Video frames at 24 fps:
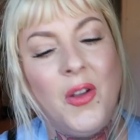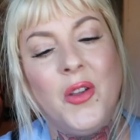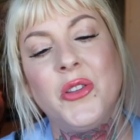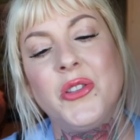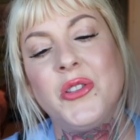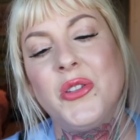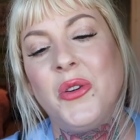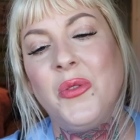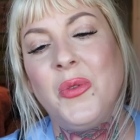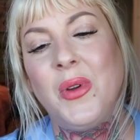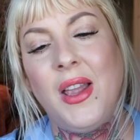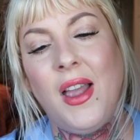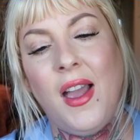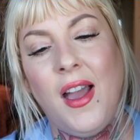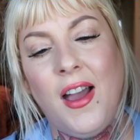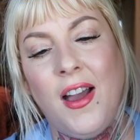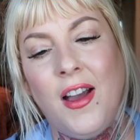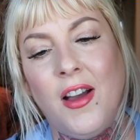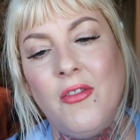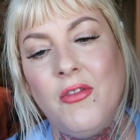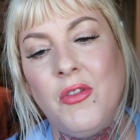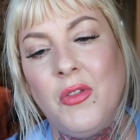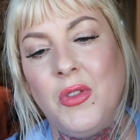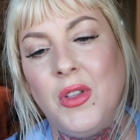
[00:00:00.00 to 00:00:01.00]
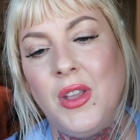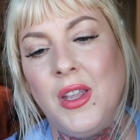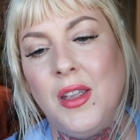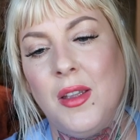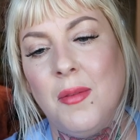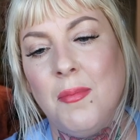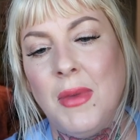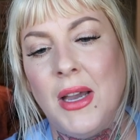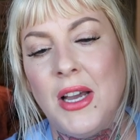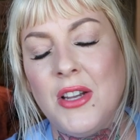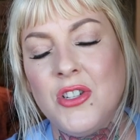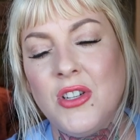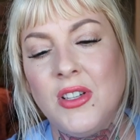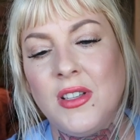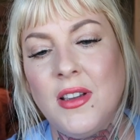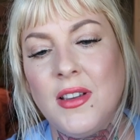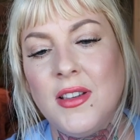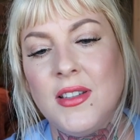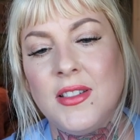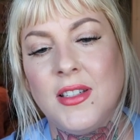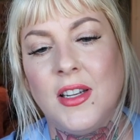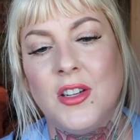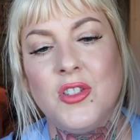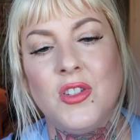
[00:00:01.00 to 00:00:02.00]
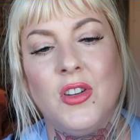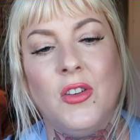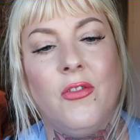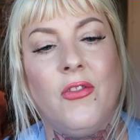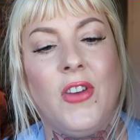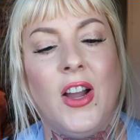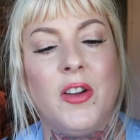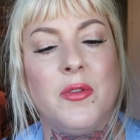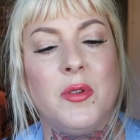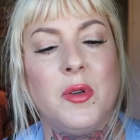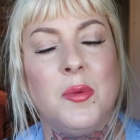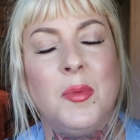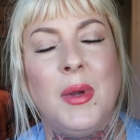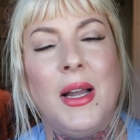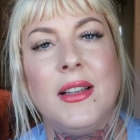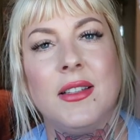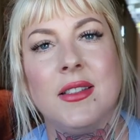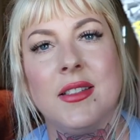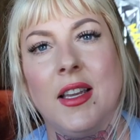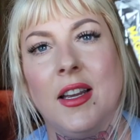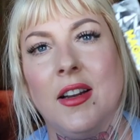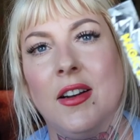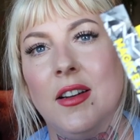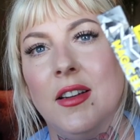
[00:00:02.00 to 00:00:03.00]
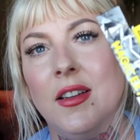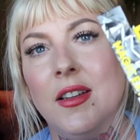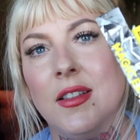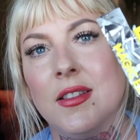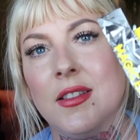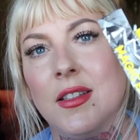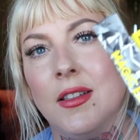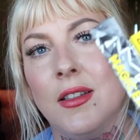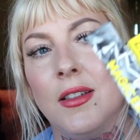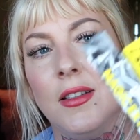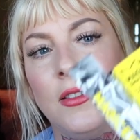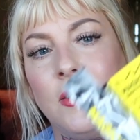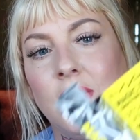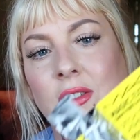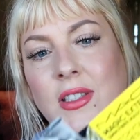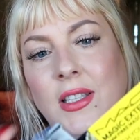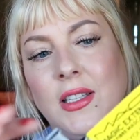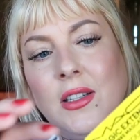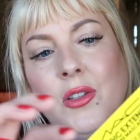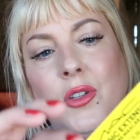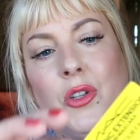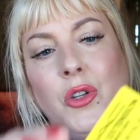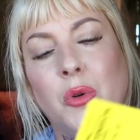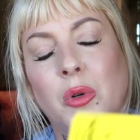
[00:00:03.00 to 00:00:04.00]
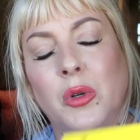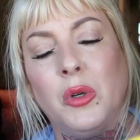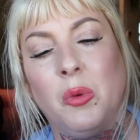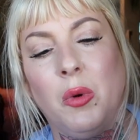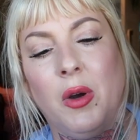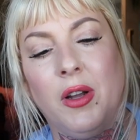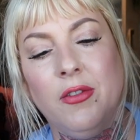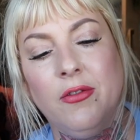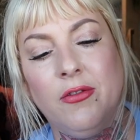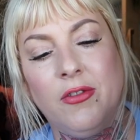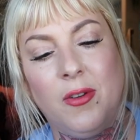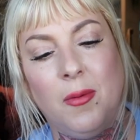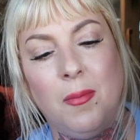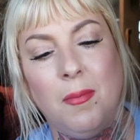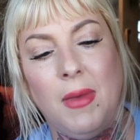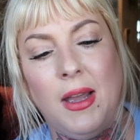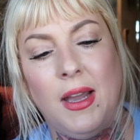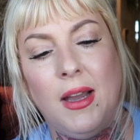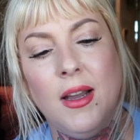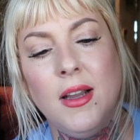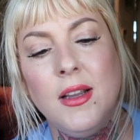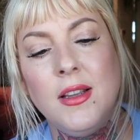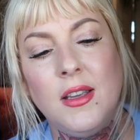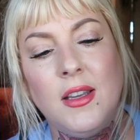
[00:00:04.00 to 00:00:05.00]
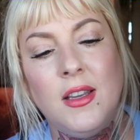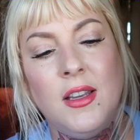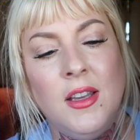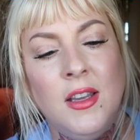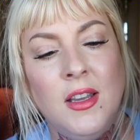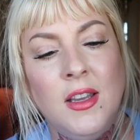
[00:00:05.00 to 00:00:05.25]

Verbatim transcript: Also, we have the Magic Extension Fiber Mascara. It's a, it looks like a newer one from MAC.